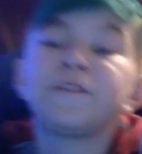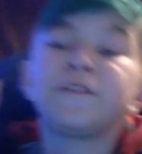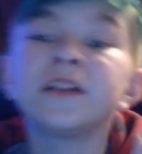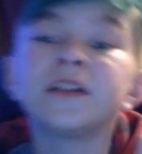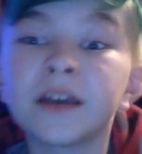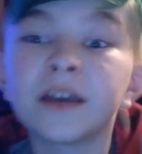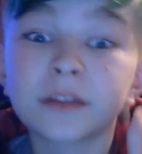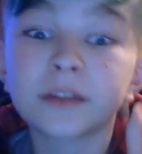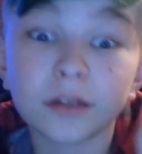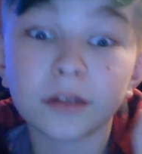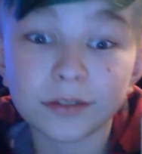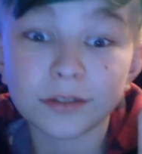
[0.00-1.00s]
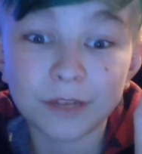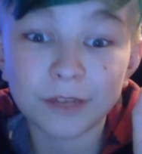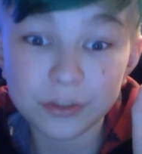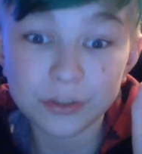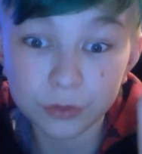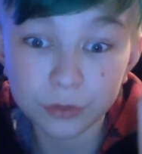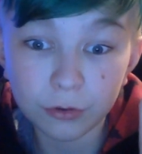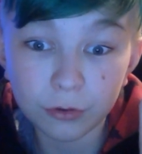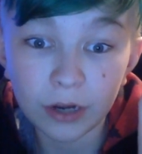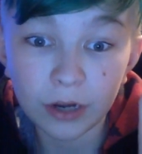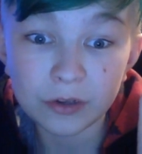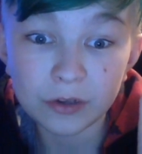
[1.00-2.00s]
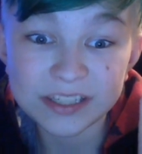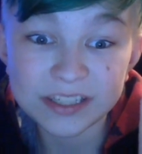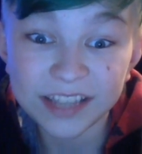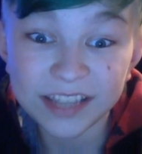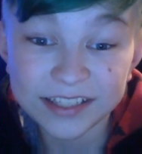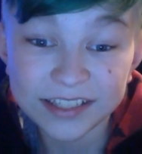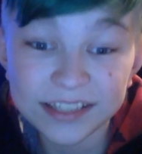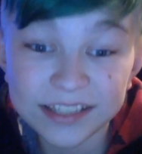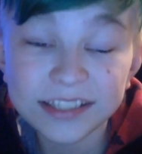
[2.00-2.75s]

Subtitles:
like my school's choir is sexist.